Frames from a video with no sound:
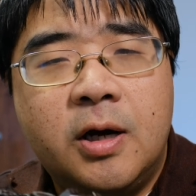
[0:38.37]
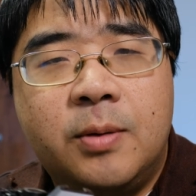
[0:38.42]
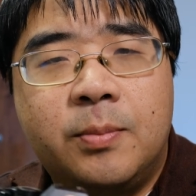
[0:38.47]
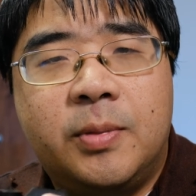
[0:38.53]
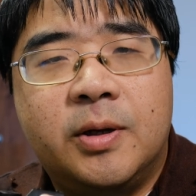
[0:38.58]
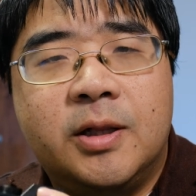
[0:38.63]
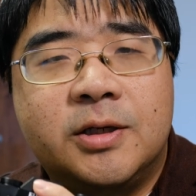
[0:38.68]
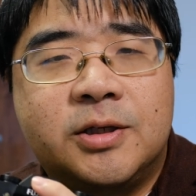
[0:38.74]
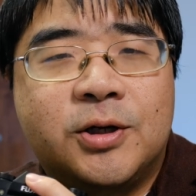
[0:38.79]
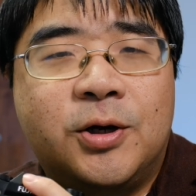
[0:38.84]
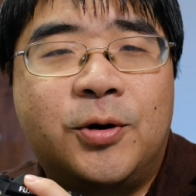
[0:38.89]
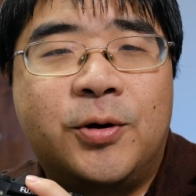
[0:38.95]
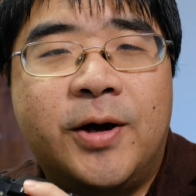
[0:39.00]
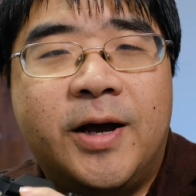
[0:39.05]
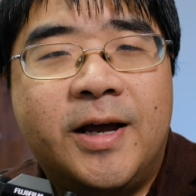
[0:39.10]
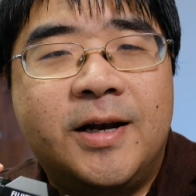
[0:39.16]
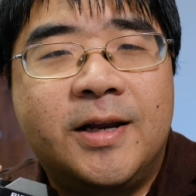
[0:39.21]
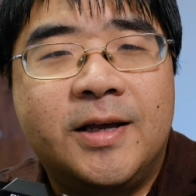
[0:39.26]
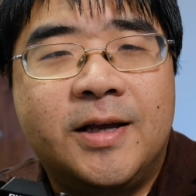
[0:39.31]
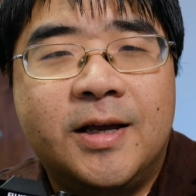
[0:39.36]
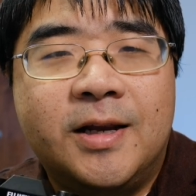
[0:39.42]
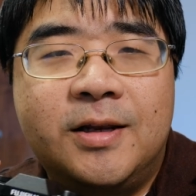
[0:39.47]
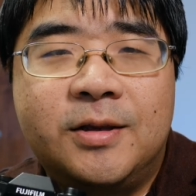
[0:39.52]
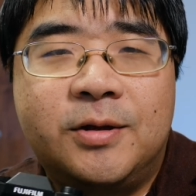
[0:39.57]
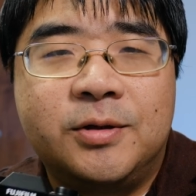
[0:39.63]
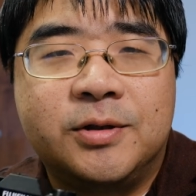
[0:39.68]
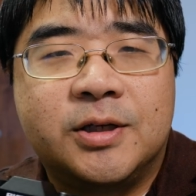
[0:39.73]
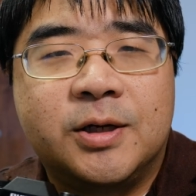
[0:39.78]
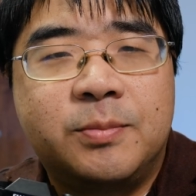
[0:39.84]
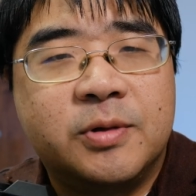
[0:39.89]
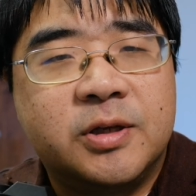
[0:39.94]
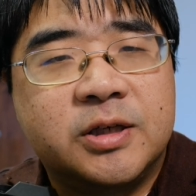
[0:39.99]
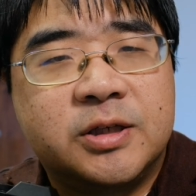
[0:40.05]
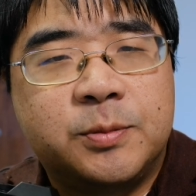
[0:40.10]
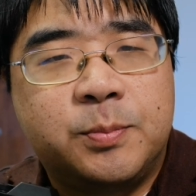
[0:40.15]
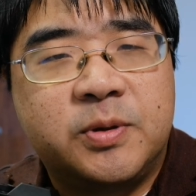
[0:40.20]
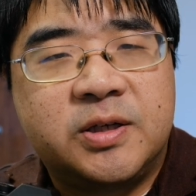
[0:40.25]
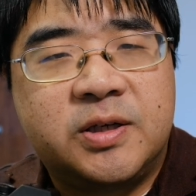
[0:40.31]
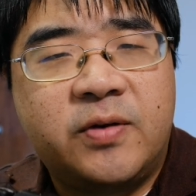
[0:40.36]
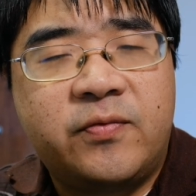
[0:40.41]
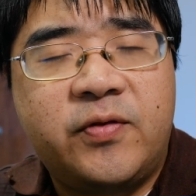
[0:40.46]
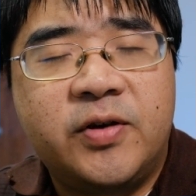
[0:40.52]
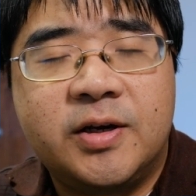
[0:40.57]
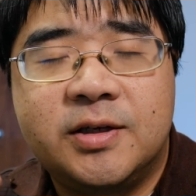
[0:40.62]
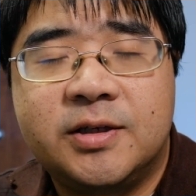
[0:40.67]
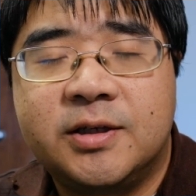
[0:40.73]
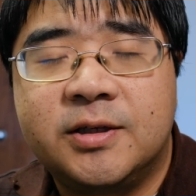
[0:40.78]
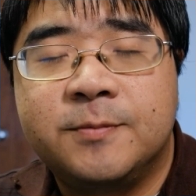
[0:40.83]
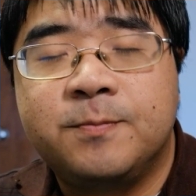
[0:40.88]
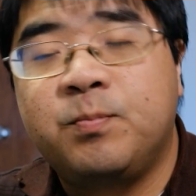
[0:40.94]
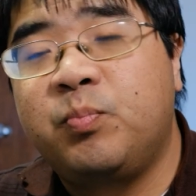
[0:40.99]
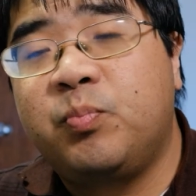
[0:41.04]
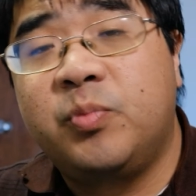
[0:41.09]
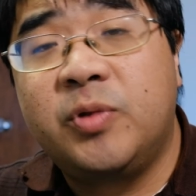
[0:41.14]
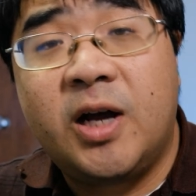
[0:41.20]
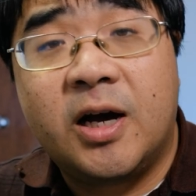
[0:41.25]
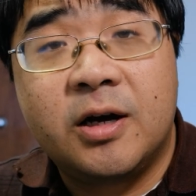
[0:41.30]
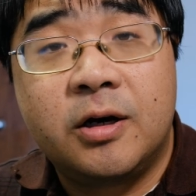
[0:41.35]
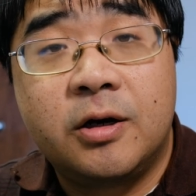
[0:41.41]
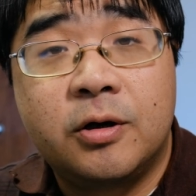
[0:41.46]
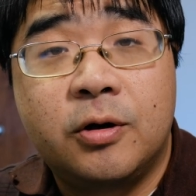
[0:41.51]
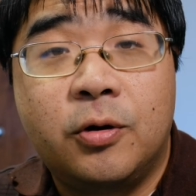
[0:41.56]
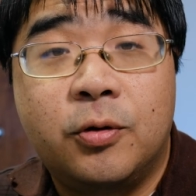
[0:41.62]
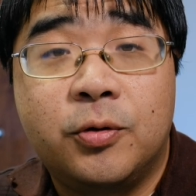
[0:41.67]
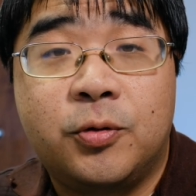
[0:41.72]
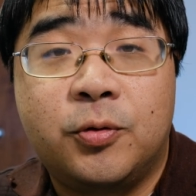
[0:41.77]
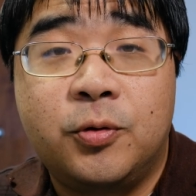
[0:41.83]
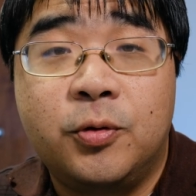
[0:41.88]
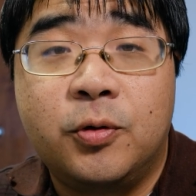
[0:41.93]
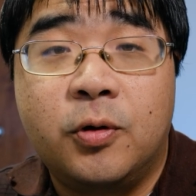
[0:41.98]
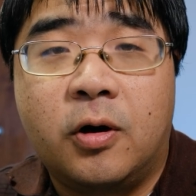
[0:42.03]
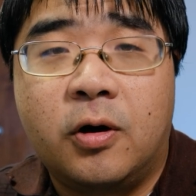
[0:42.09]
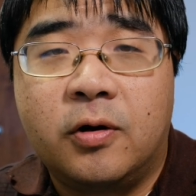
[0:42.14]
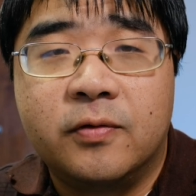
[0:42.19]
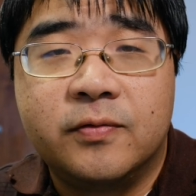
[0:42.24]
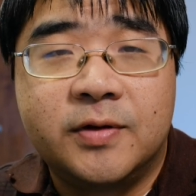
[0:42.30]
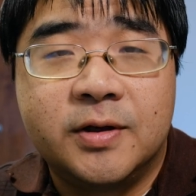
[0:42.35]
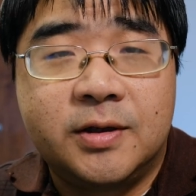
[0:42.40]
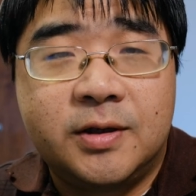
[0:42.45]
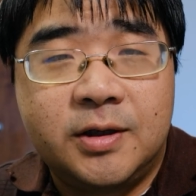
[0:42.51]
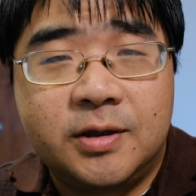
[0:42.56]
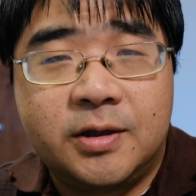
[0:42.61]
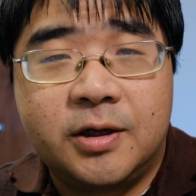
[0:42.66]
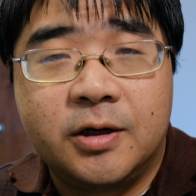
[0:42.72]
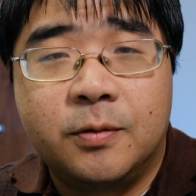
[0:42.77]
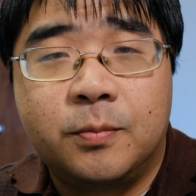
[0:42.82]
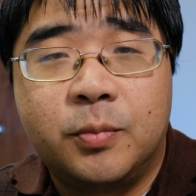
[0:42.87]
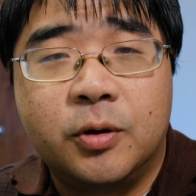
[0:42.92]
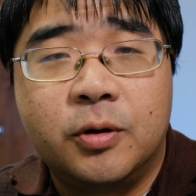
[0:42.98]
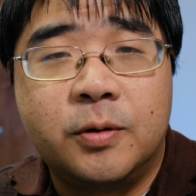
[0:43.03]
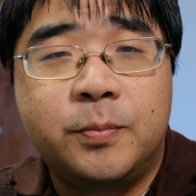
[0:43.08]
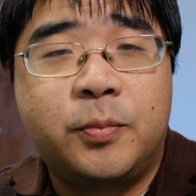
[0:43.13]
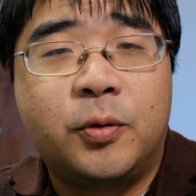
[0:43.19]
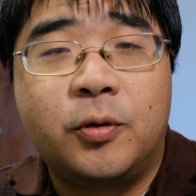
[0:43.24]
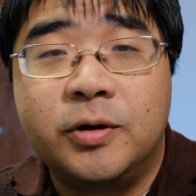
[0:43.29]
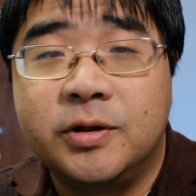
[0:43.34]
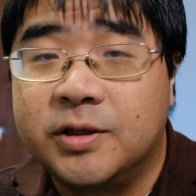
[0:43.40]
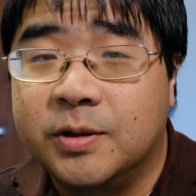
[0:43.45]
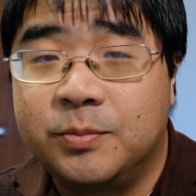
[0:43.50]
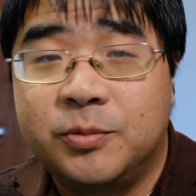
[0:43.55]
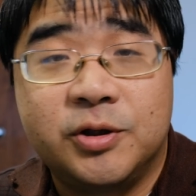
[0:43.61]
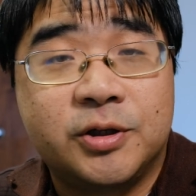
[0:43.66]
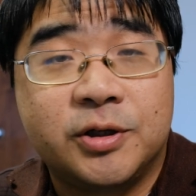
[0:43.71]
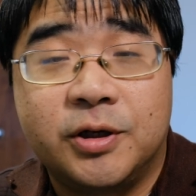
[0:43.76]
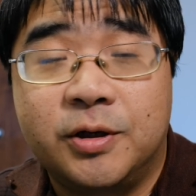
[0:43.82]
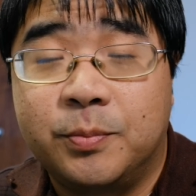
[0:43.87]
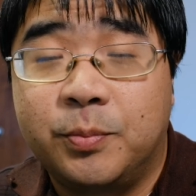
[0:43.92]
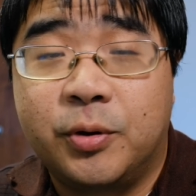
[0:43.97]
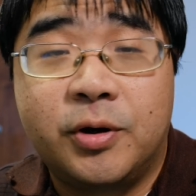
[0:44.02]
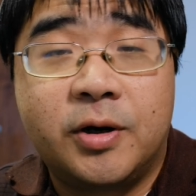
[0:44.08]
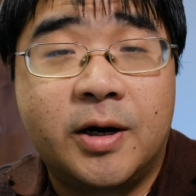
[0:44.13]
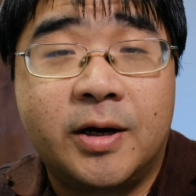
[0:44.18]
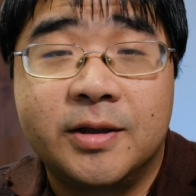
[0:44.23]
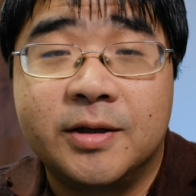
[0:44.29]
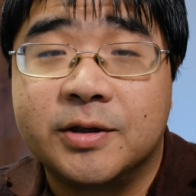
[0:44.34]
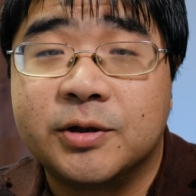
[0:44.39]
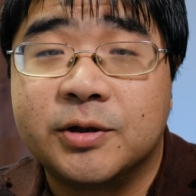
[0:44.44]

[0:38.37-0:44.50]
But let's go ahead and get into some of the specifics. I'm not going to go through all of the detailed bullet points. I'm just going to put it on the